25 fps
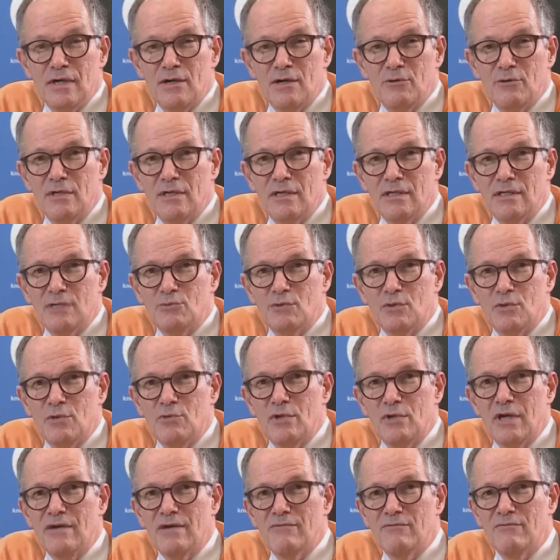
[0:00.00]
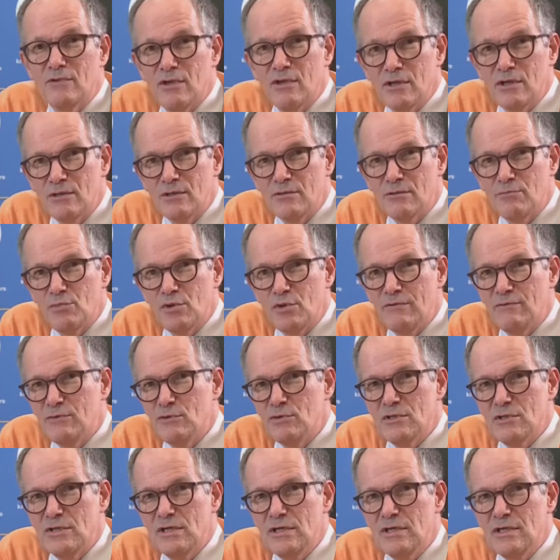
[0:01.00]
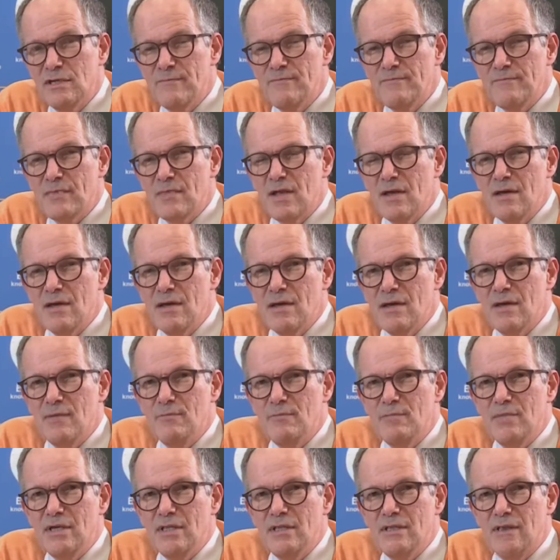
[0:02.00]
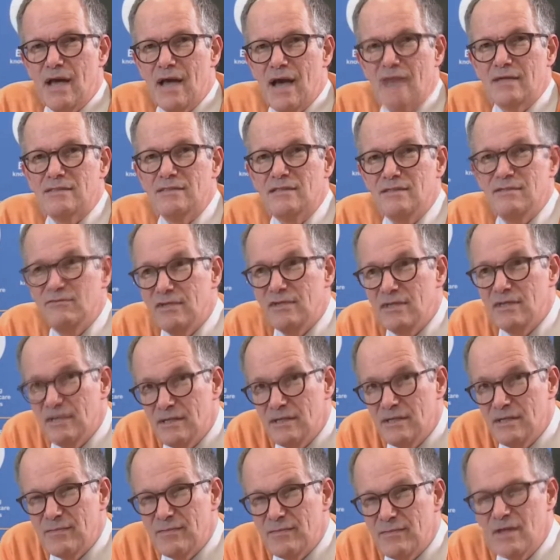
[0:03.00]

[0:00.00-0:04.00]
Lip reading: areas where we have not previously been actively